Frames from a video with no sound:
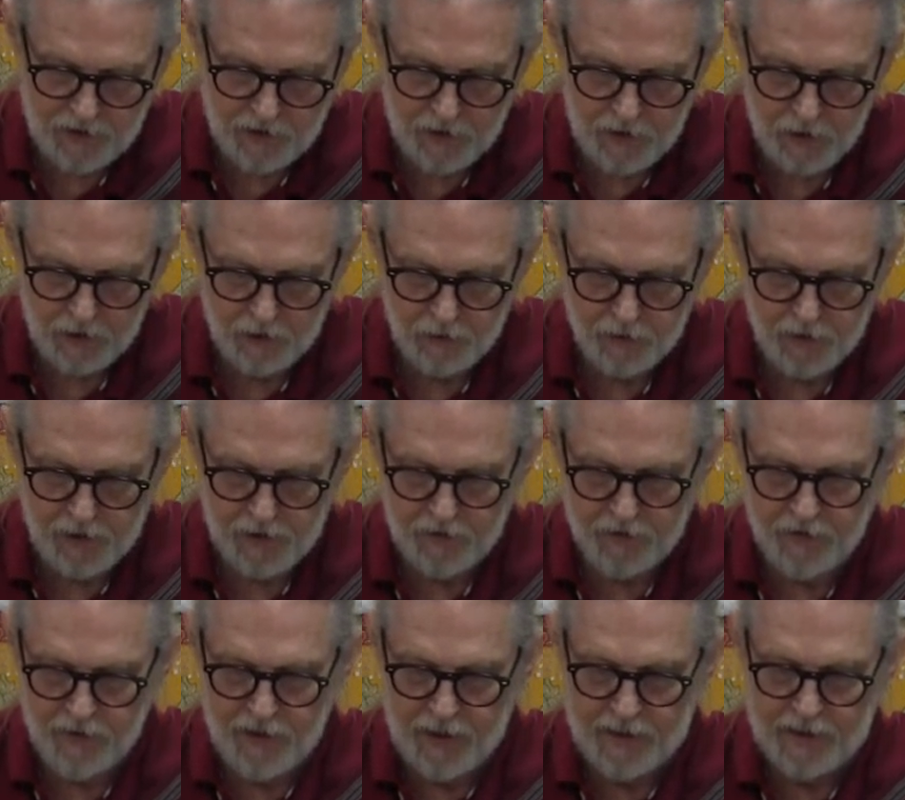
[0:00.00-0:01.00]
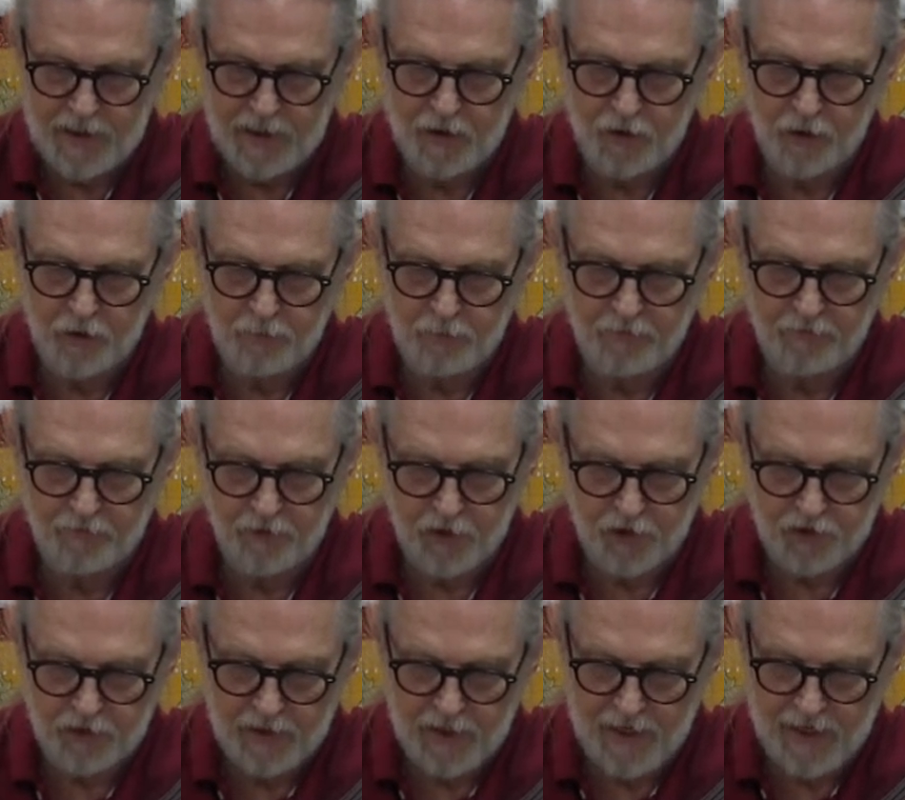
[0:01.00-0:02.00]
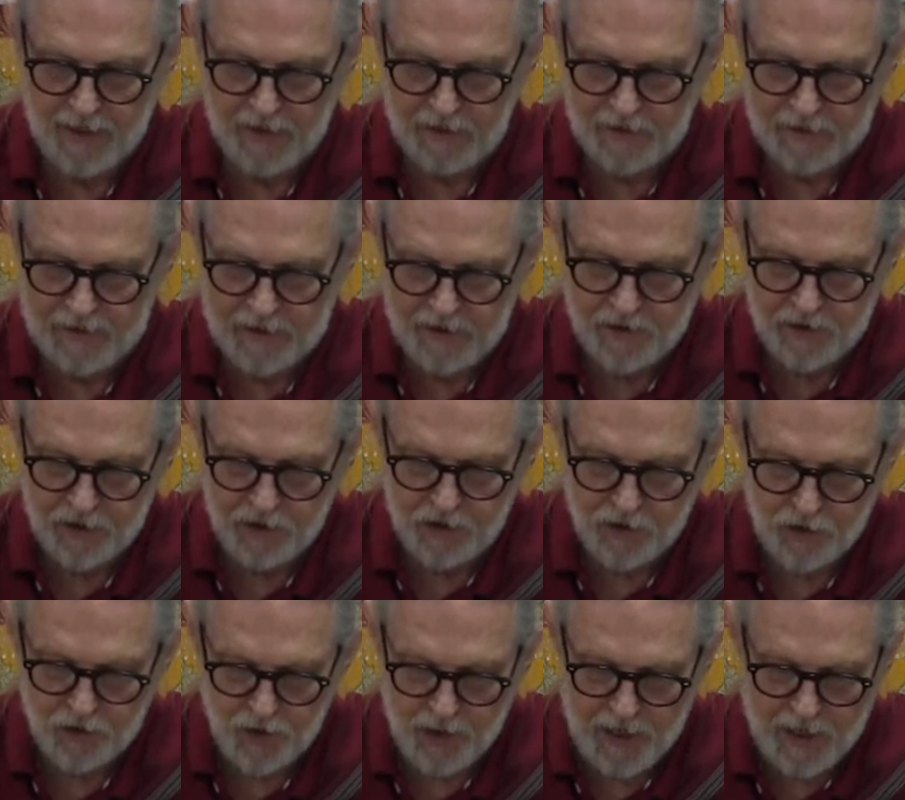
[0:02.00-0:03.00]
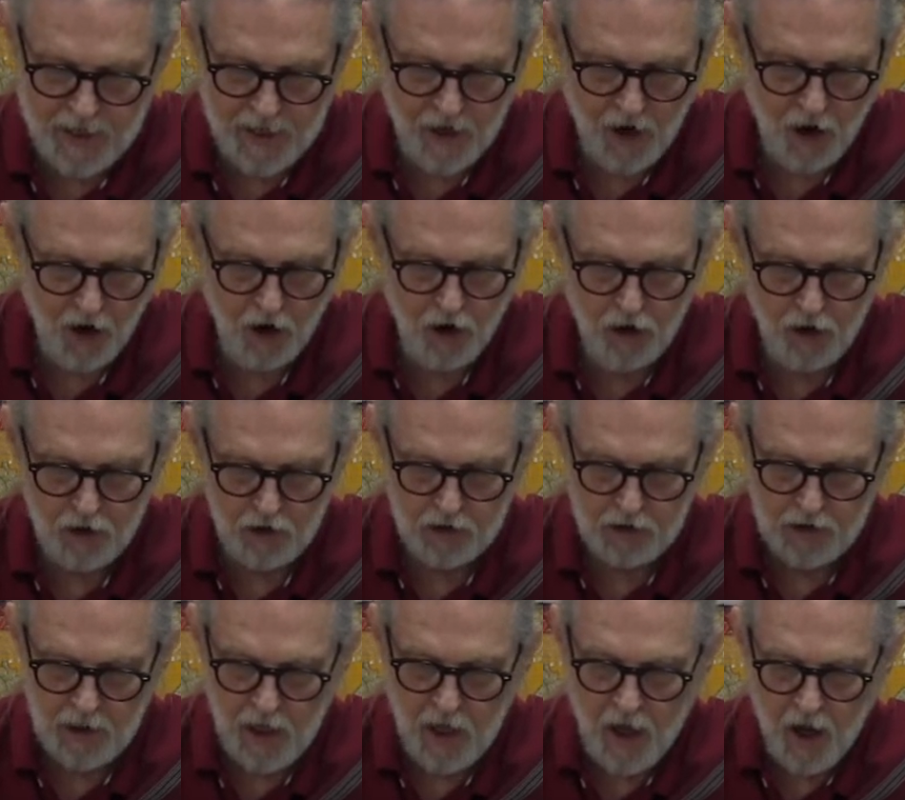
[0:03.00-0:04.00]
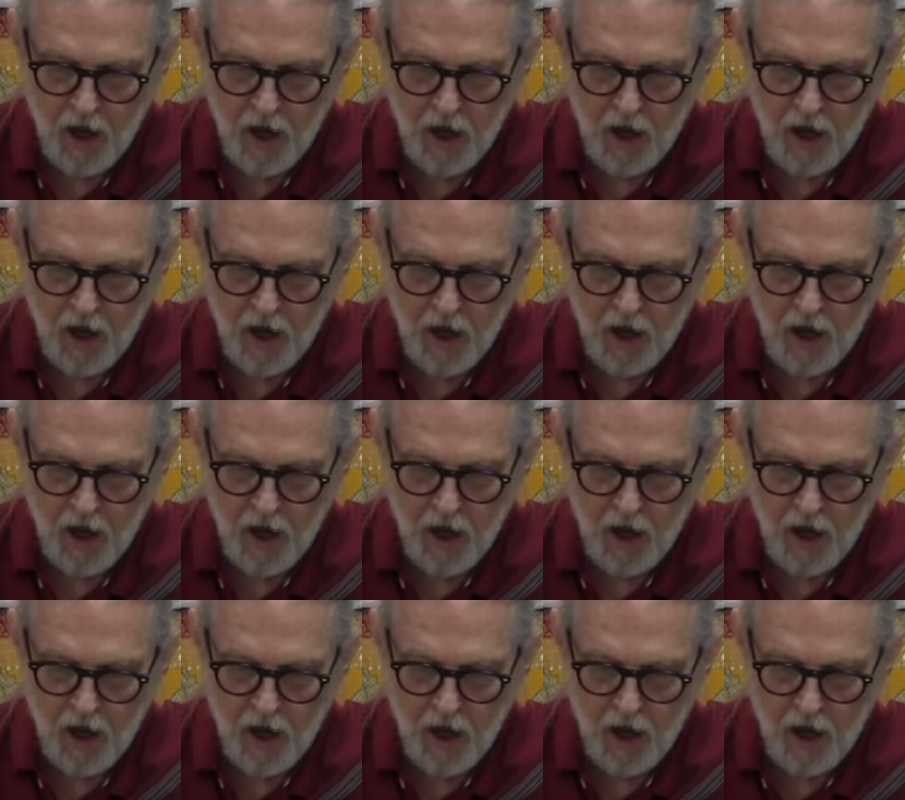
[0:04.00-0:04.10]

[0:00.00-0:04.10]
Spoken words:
deluded thinking who pervert and lead us astray, all